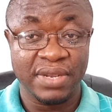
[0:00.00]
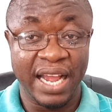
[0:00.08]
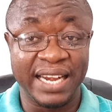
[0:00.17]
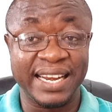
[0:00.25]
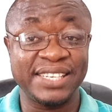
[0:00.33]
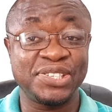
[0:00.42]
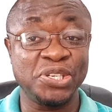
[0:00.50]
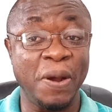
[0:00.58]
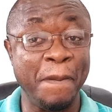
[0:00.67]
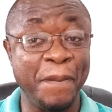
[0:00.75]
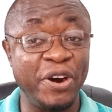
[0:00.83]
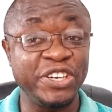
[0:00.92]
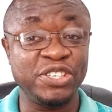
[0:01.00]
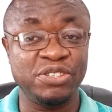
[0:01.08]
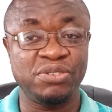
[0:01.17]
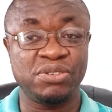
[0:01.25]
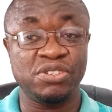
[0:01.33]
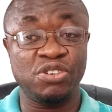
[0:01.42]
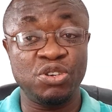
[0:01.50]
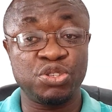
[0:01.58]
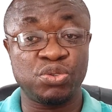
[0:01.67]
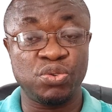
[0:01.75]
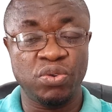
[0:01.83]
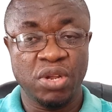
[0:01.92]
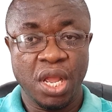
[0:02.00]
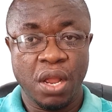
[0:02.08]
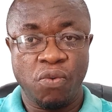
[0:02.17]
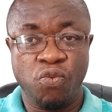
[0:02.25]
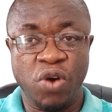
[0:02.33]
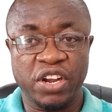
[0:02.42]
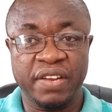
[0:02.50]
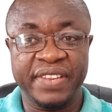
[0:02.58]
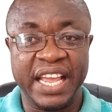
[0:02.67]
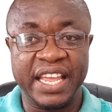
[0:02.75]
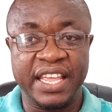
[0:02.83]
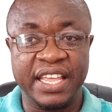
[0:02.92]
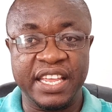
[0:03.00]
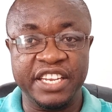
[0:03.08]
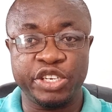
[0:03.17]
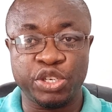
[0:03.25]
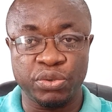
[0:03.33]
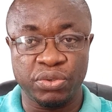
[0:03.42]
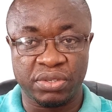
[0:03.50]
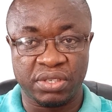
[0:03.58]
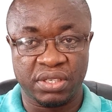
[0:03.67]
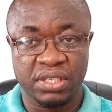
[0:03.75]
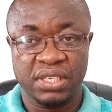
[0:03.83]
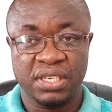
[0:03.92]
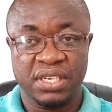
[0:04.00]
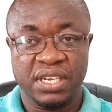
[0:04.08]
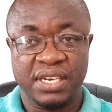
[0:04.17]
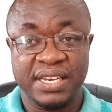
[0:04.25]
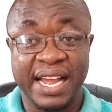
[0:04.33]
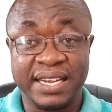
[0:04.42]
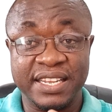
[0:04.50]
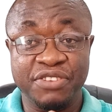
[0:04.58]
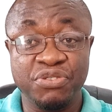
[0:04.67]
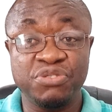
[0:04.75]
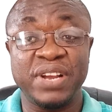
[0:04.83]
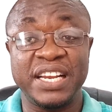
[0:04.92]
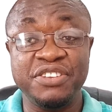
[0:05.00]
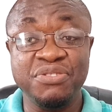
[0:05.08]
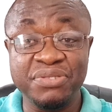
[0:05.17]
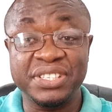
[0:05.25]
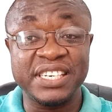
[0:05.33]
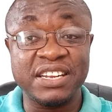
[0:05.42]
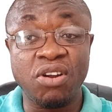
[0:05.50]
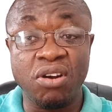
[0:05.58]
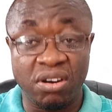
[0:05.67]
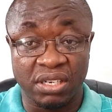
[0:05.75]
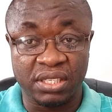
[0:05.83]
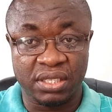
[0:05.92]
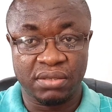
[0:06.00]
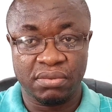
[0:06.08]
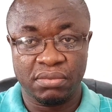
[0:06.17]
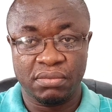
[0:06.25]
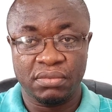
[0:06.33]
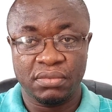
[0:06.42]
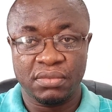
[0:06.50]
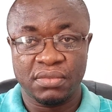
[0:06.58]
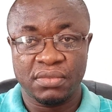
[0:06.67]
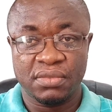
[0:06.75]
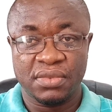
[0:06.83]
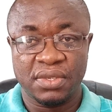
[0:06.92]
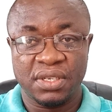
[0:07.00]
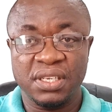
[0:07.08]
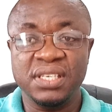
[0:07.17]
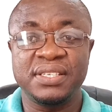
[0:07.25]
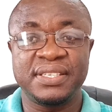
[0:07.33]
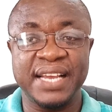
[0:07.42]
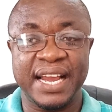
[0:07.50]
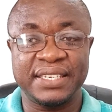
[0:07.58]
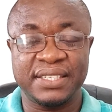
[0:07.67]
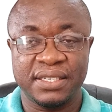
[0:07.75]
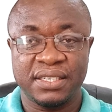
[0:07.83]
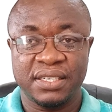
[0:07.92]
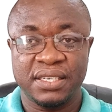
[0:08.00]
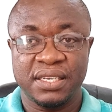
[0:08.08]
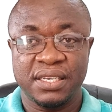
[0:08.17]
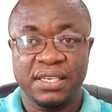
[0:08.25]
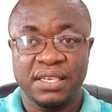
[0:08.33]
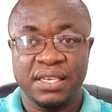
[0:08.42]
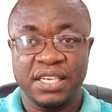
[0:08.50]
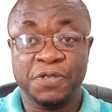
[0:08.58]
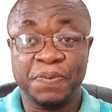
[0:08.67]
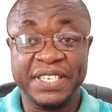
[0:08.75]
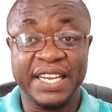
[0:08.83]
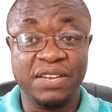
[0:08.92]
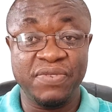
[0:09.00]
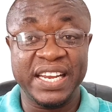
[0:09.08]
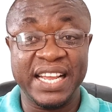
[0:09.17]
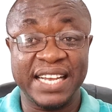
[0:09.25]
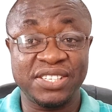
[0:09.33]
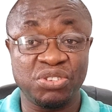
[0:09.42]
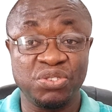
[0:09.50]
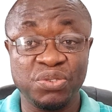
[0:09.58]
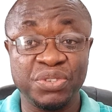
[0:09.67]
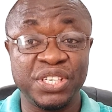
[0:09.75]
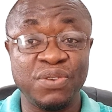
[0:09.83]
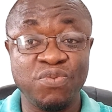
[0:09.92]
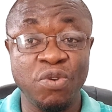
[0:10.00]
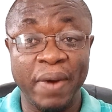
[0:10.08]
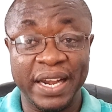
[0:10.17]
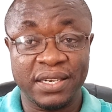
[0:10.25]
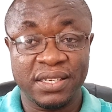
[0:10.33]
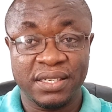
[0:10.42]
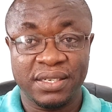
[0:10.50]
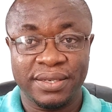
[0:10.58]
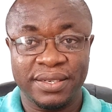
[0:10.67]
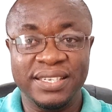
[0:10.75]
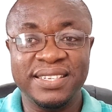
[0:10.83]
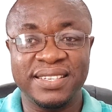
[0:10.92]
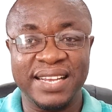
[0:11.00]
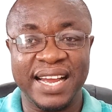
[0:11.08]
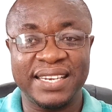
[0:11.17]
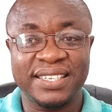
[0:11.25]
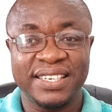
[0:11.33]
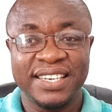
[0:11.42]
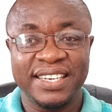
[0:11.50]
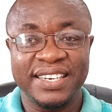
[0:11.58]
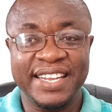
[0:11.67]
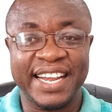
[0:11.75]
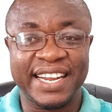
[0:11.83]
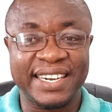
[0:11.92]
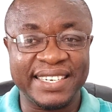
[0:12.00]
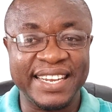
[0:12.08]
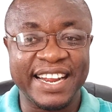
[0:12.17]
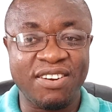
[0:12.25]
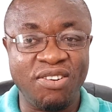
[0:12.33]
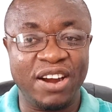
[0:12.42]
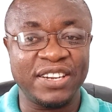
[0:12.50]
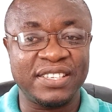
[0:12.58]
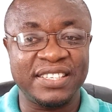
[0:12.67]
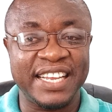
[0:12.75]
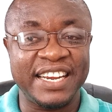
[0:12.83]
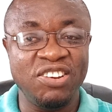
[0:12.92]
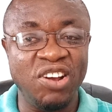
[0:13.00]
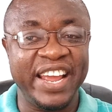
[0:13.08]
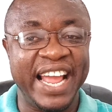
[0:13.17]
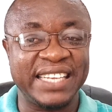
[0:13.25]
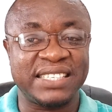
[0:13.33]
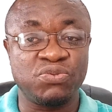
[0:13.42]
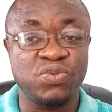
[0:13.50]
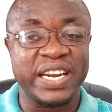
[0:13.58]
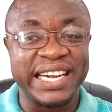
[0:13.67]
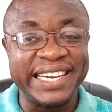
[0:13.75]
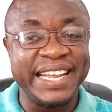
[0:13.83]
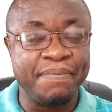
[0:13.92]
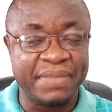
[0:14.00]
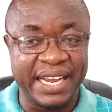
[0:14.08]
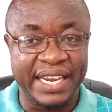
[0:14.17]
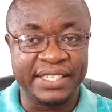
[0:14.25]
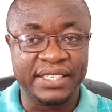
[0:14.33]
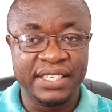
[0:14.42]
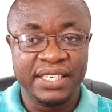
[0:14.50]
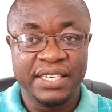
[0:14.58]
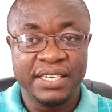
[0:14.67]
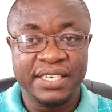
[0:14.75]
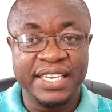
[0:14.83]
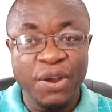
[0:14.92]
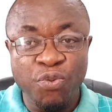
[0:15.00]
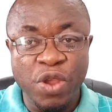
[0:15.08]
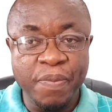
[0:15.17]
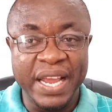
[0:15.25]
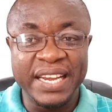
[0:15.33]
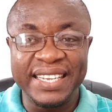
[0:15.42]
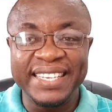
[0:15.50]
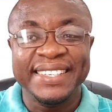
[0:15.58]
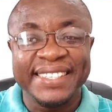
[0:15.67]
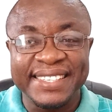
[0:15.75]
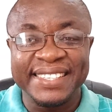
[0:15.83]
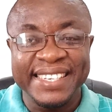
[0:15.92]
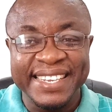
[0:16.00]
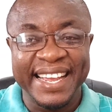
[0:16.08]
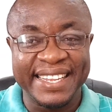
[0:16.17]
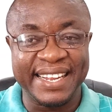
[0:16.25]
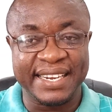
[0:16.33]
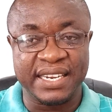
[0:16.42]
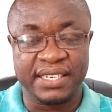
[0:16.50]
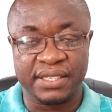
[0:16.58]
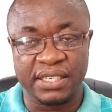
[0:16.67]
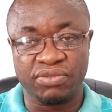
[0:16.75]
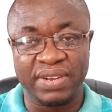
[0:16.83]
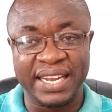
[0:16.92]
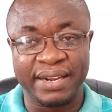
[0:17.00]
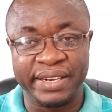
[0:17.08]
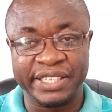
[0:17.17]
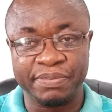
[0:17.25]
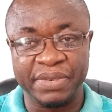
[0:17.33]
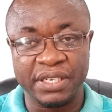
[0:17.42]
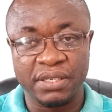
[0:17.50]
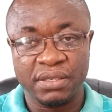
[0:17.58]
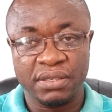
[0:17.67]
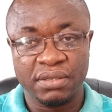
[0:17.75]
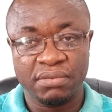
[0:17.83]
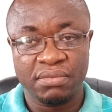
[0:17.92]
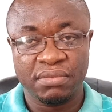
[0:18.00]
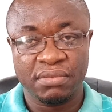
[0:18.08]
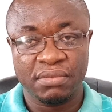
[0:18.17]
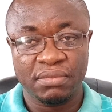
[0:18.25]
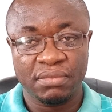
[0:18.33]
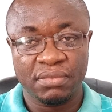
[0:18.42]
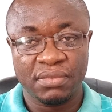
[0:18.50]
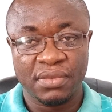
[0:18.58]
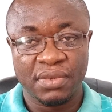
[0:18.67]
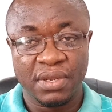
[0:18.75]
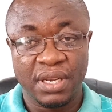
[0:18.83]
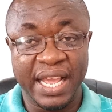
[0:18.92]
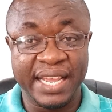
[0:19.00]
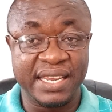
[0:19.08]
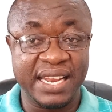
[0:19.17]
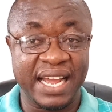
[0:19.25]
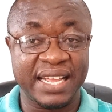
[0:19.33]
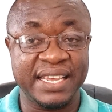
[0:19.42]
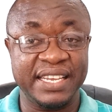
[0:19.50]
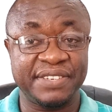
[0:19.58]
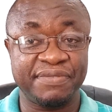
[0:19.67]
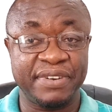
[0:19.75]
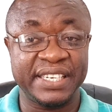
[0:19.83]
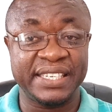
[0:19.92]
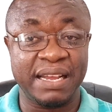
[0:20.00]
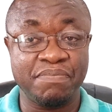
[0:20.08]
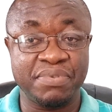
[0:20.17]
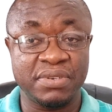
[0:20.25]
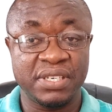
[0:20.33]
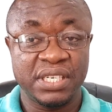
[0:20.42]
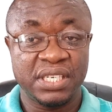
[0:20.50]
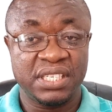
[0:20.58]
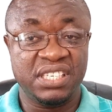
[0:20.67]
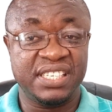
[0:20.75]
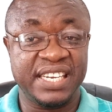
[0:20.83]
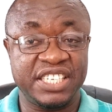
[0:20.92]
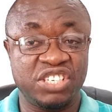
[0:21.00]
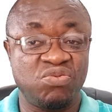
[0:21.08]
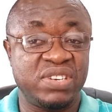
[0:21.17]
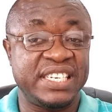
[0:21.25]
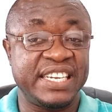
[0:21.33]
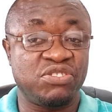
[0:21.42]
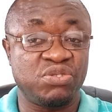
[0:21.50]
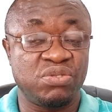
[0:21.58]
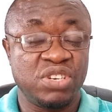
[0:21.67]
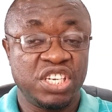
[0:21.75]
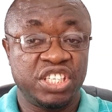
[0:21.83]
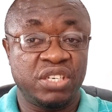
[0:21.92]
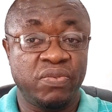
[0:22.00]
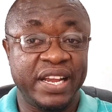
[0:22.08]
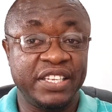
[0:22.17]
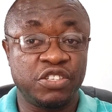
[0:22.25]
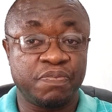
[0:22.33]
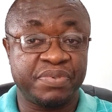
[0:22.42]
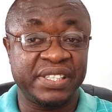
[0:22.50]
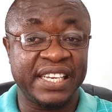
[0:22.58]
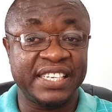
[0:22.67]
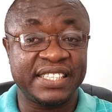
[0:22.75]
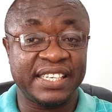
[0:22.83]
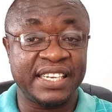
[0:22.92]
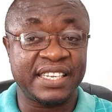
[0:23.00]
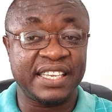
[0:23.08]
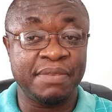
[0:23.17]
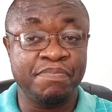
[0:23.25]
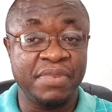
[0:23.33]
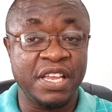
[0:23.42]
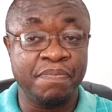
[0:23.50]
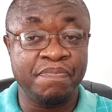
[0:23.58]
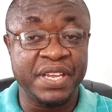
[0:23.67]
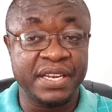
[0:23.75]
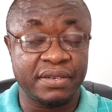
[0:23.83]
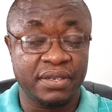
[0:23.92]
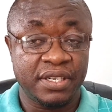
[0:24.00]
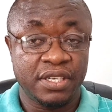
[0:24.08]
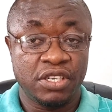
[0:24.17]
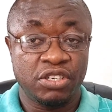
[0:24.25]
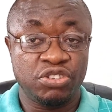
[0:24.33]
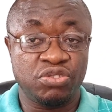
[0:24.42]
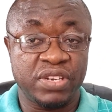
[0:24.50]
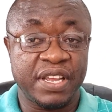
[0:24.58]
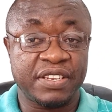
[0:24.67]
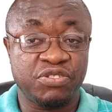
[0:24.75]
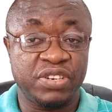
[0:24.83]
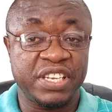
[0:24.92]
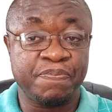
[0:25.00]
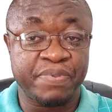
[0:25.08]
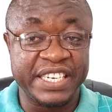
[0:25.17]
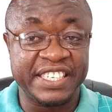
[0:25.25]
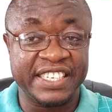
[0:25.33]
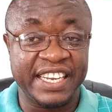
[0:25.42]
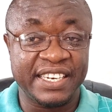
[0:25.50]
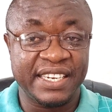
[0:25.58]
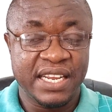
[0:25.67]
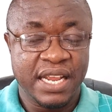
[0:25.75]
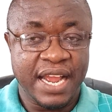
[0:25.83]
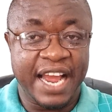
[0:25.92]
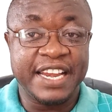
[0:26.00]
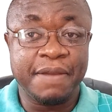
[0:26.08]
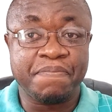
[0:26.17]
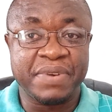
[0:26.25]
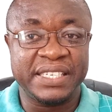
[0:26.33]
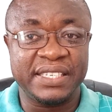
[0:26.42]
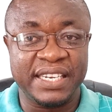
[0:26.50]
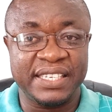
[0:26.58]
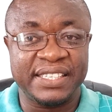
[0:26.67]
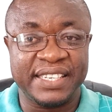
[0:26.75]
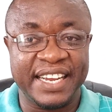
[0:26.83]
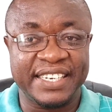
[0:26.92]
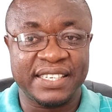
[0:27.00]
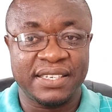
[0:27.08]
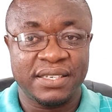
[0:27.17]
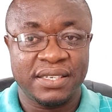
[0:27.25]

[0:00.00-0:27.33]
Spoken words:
And at some point is also one of the issues that they usually use in court is that, especially when it has to do with a woman, is that the lawyers will claim that the women instigated the sexual harassment. Like in her case, for example, she said she went to present a bill to the president, and the president said,